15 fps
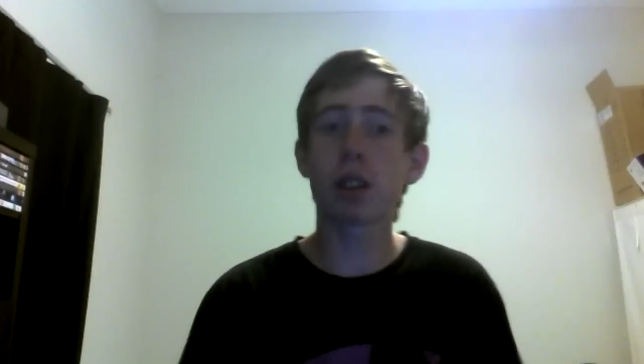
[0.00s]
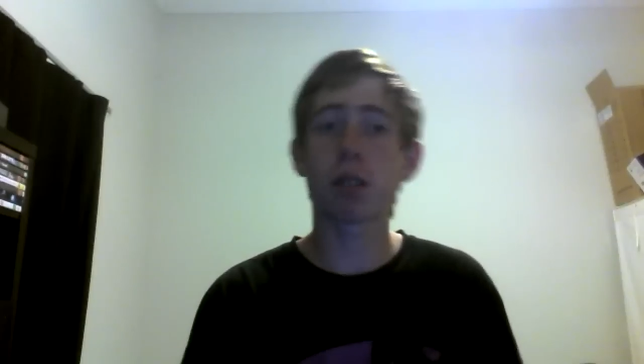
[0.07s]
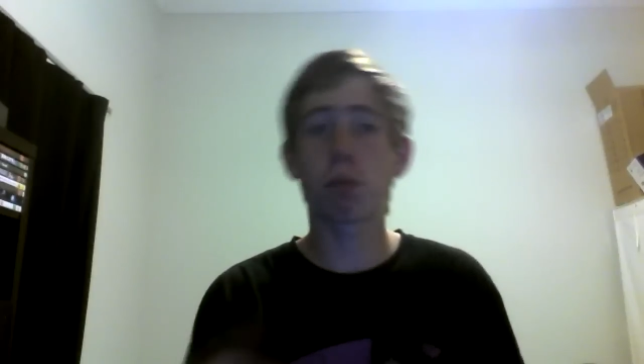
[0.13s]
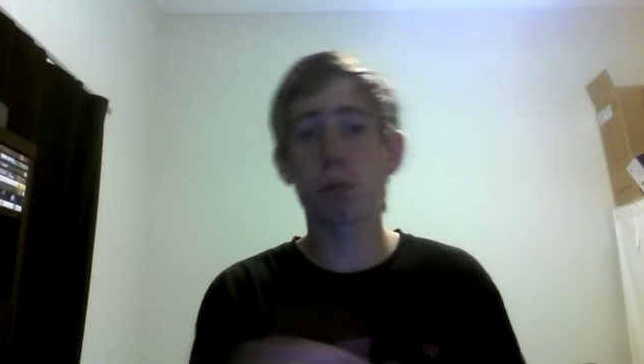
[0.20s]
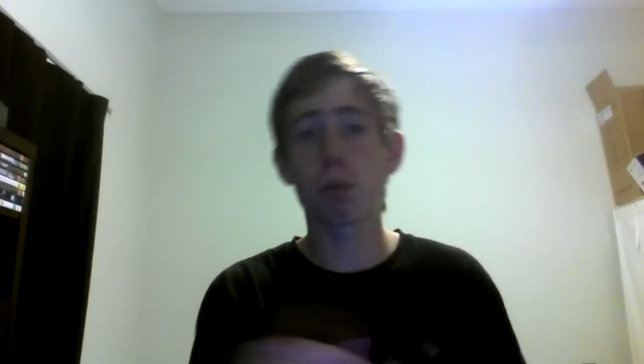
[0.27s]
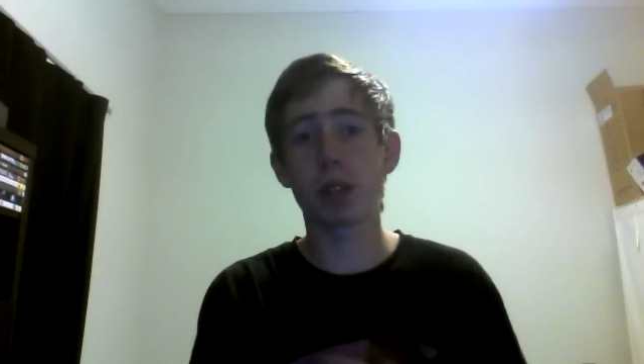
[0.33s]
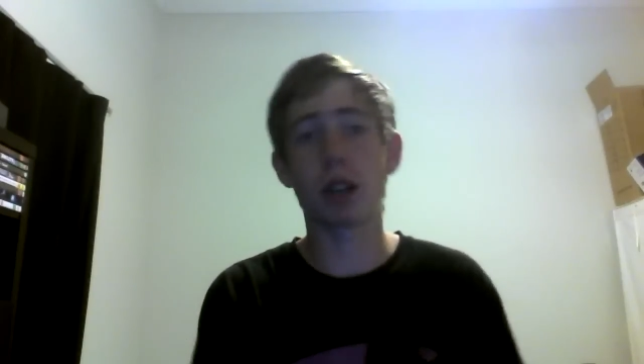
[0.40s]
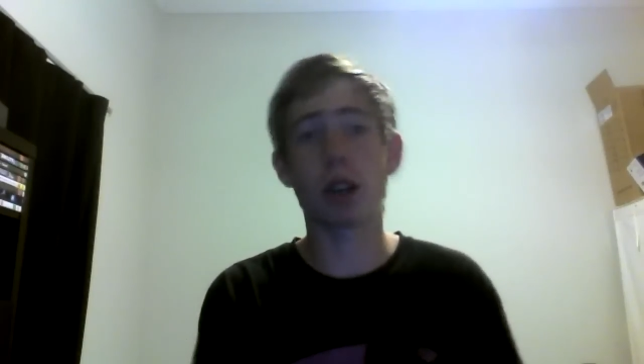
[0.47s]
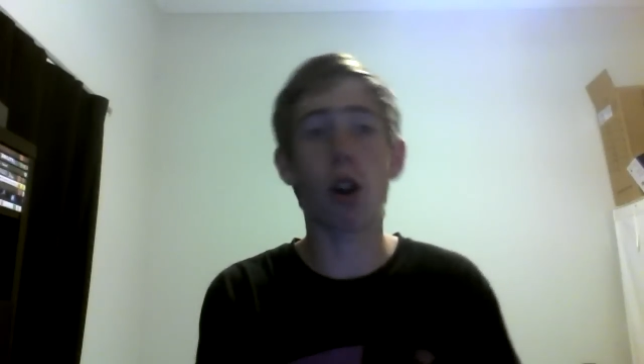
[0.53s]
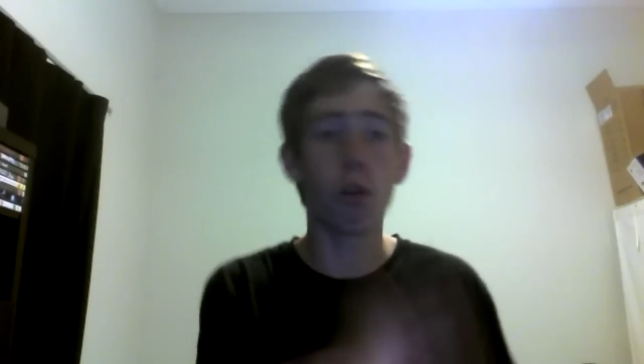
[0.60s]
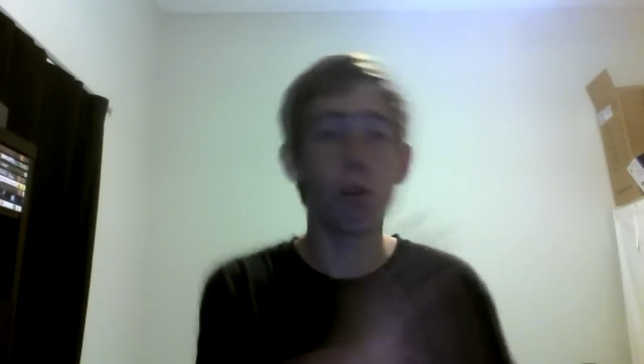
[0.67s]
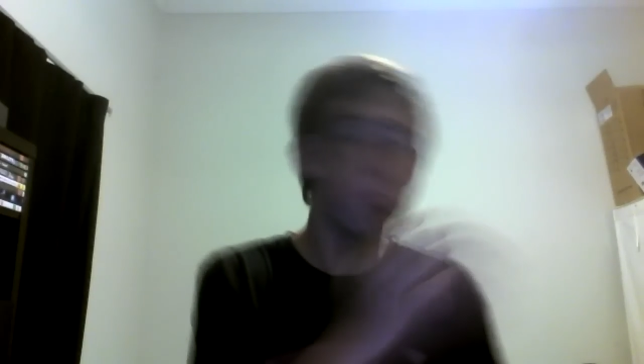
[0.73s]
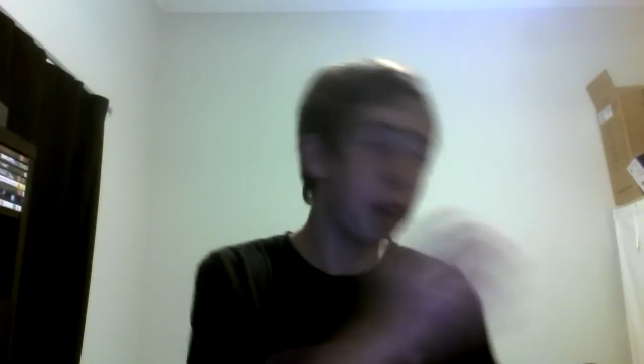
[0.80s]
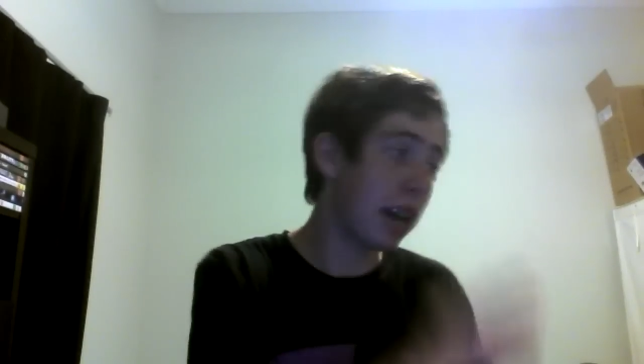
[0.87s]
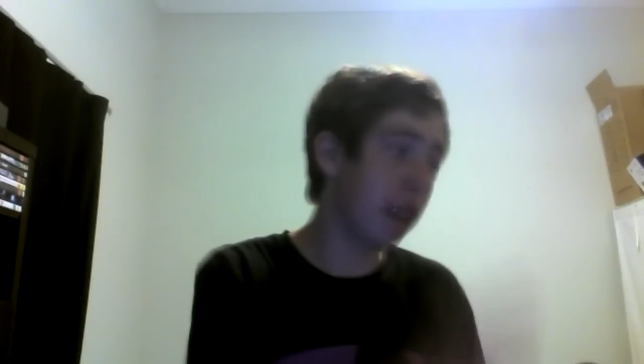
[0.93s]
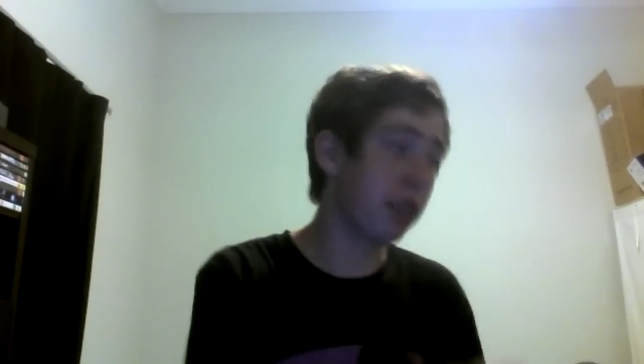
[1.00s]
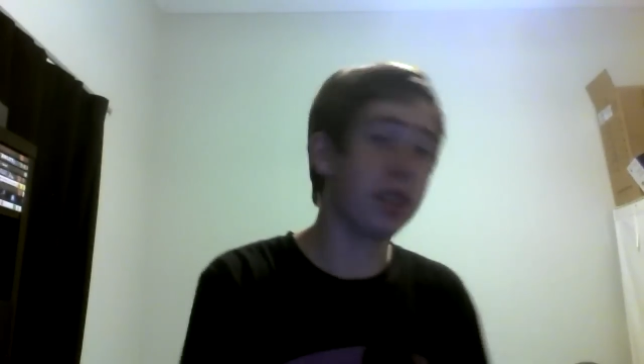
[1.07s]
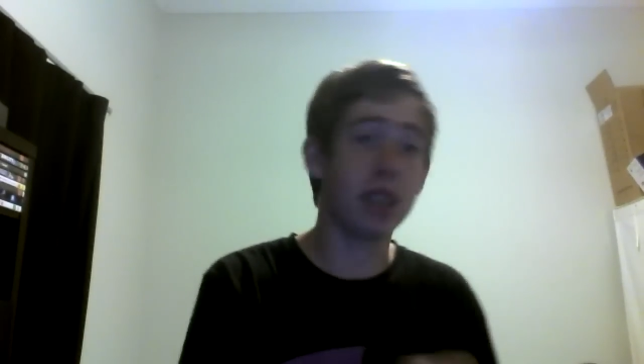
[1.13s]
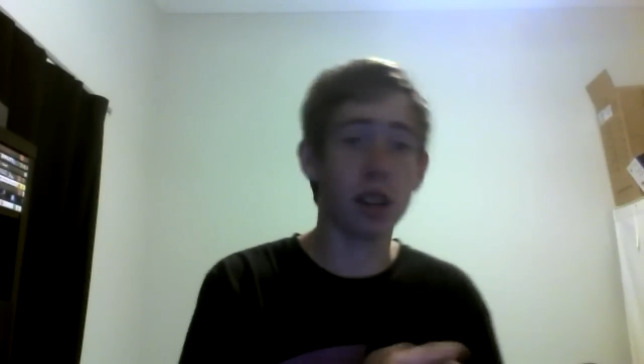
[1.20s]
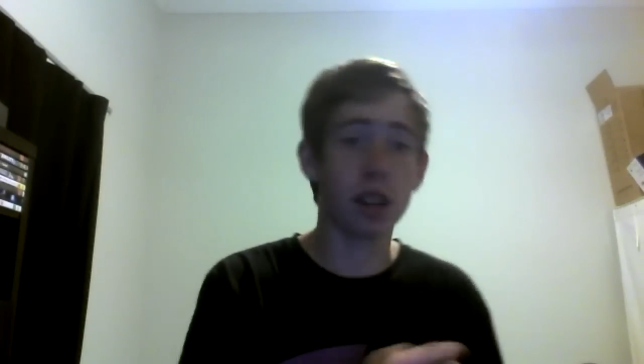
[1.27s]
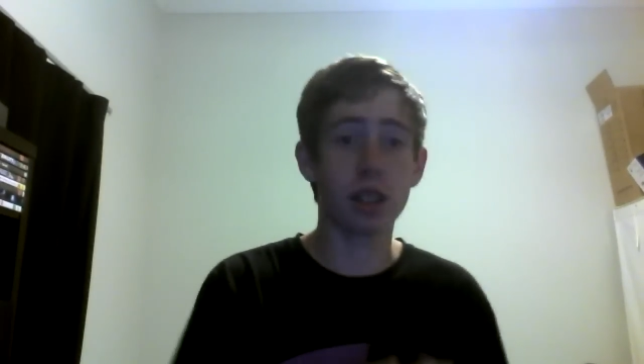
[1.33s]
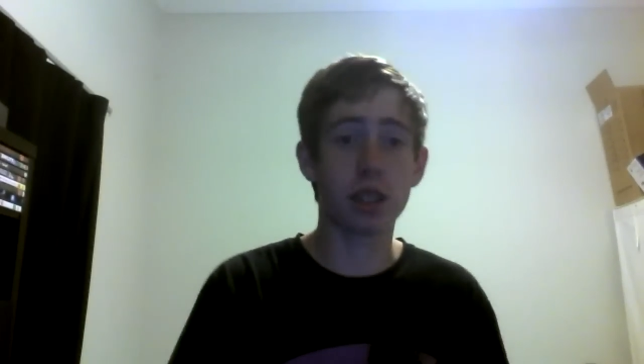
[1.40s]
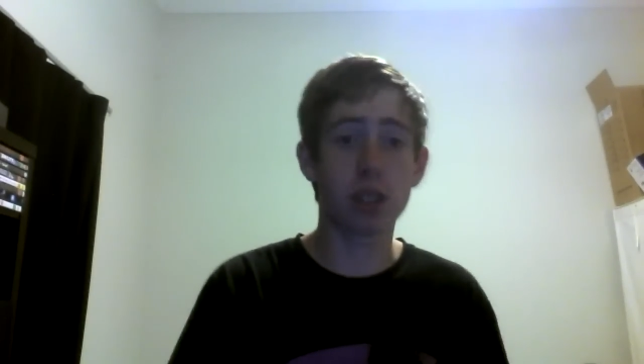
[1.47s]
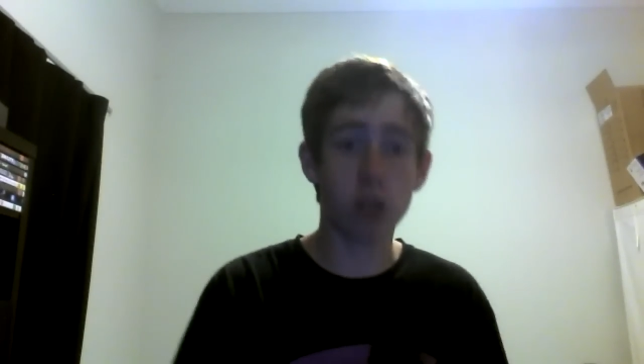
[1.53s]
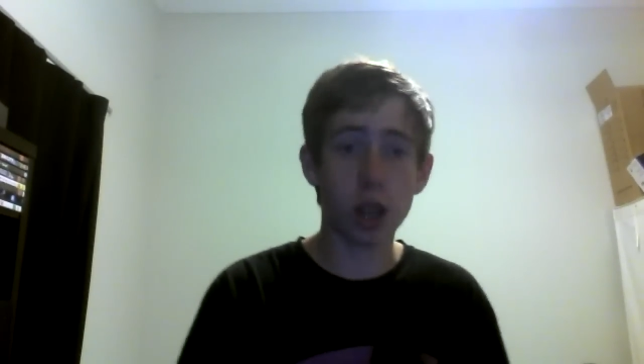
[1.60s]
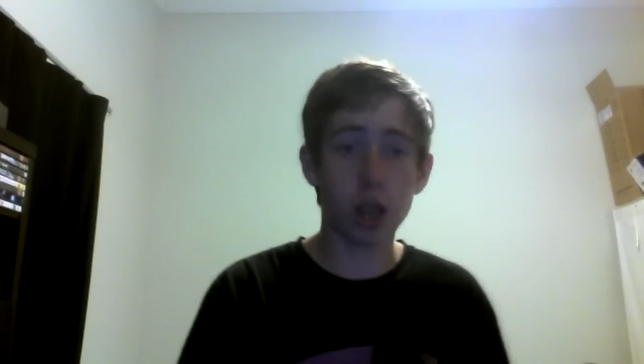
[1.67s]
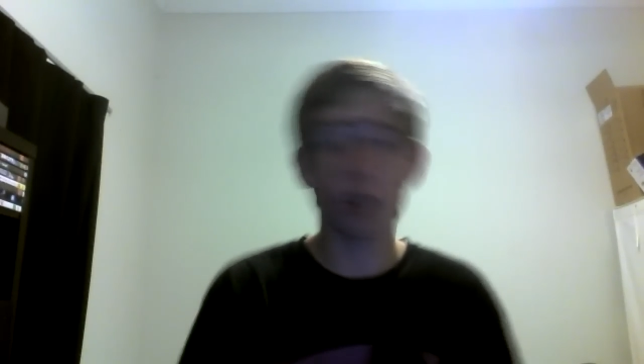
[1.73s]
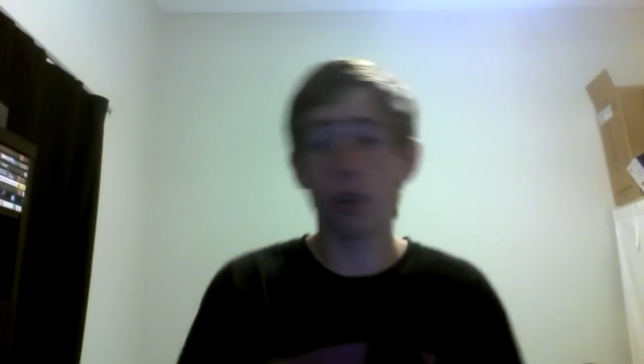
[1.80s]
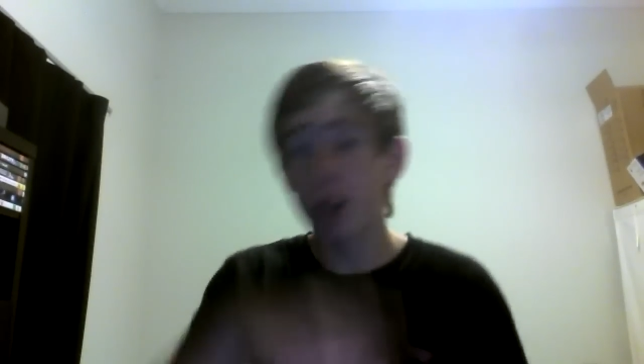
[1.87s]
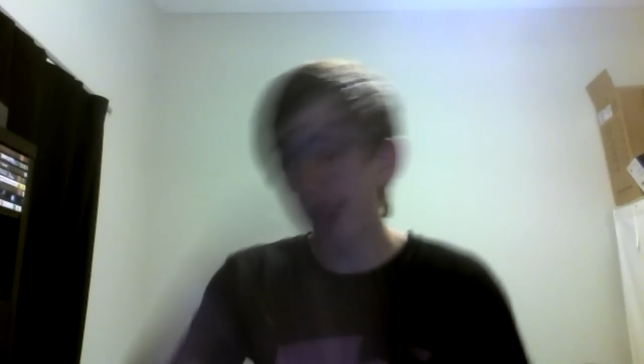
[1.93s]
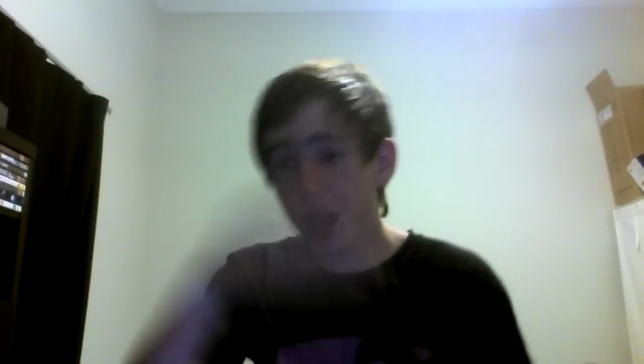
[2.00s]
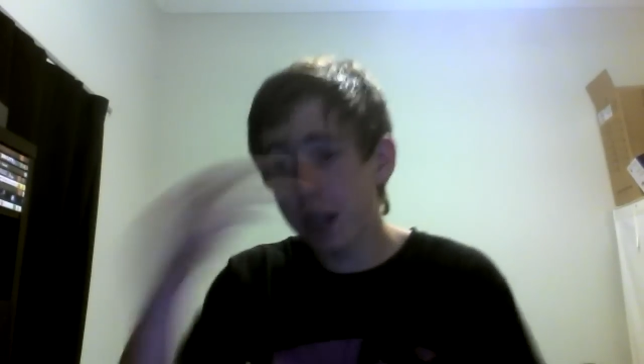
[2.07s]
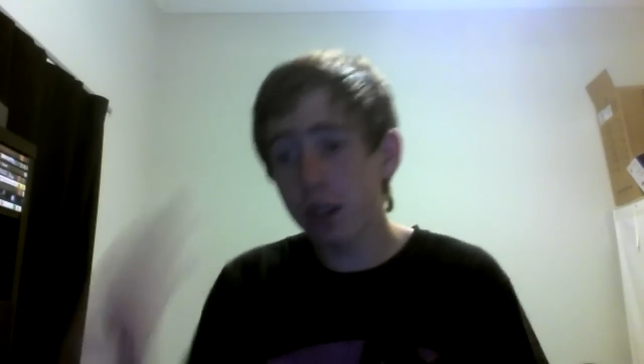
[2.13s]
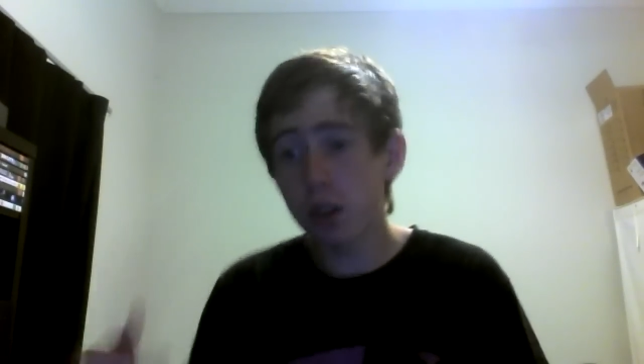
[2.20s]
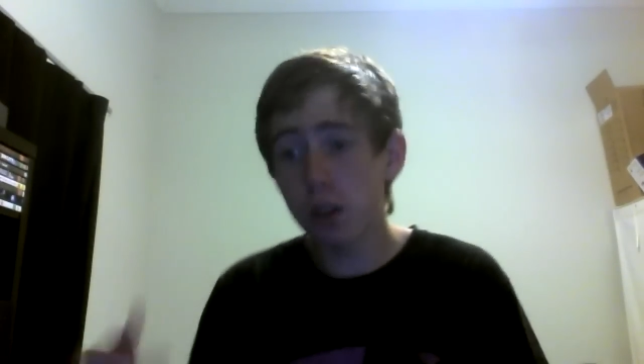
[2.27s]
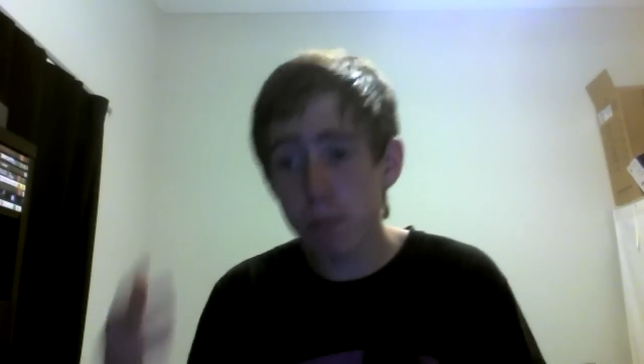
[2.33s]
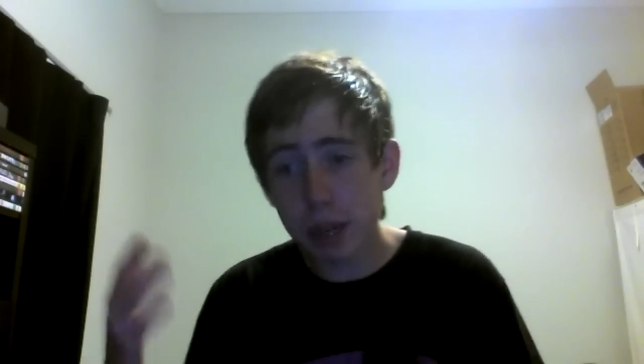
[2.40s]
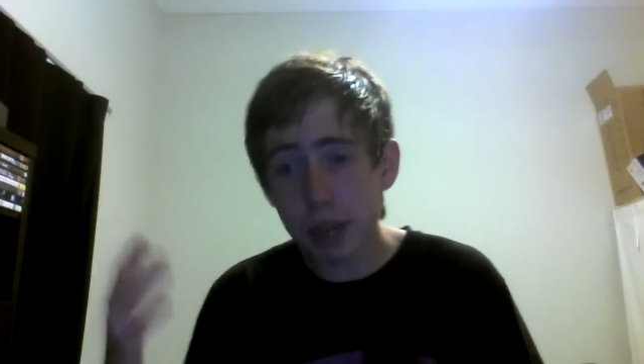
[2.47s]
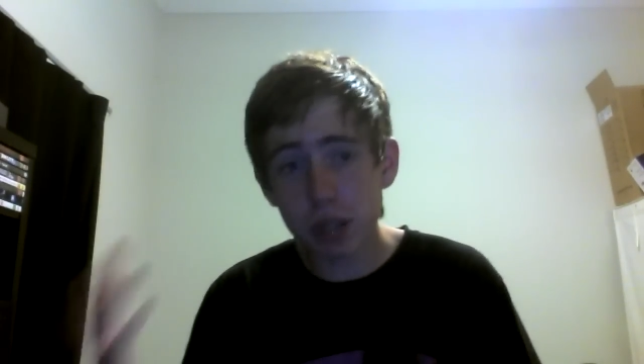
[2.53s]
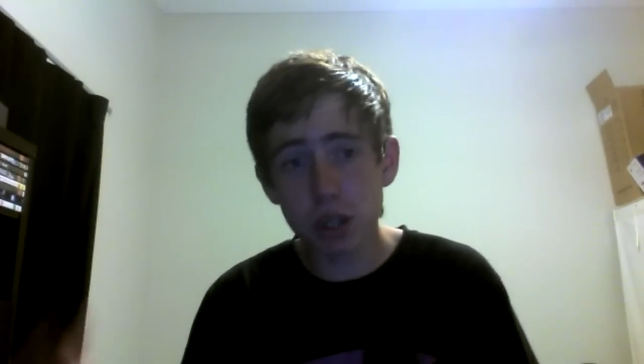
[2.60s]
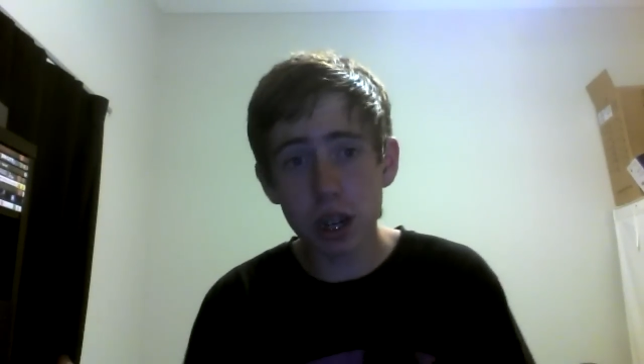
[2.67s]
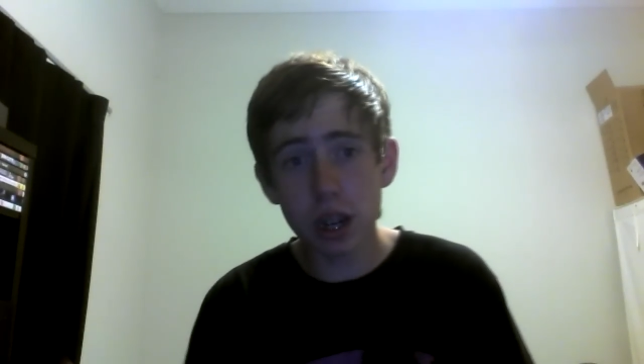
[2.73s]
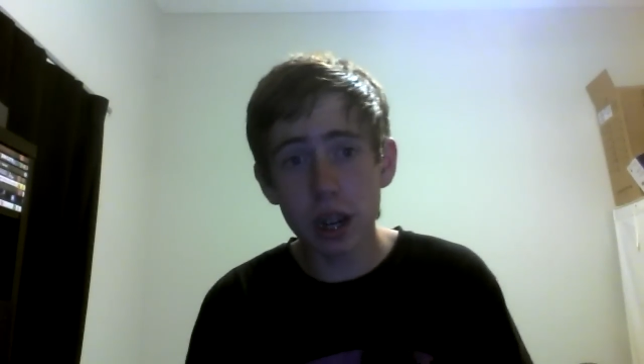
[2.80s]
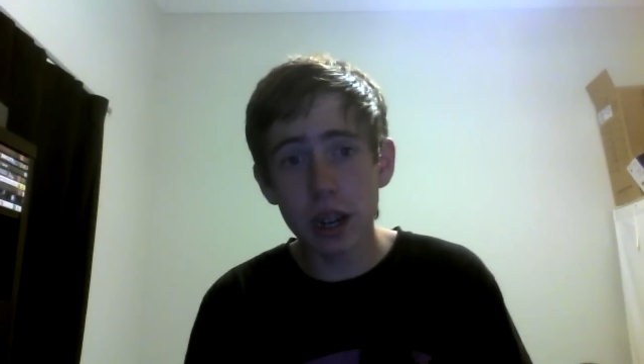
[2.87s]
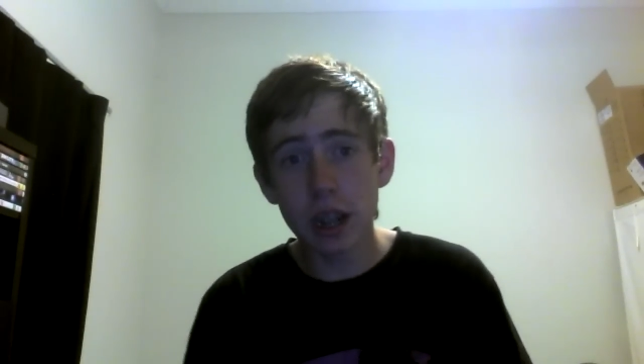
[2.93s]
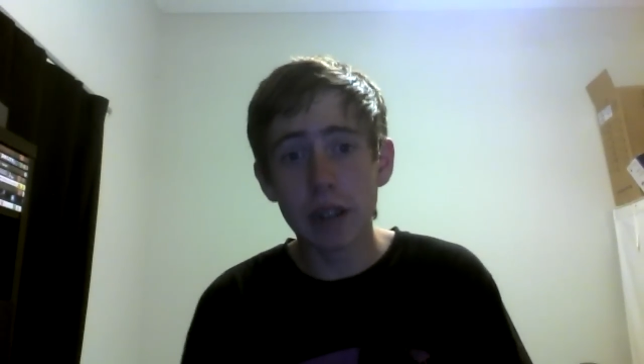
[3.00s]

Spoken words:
There's probably an old man at the other side looking at your picture.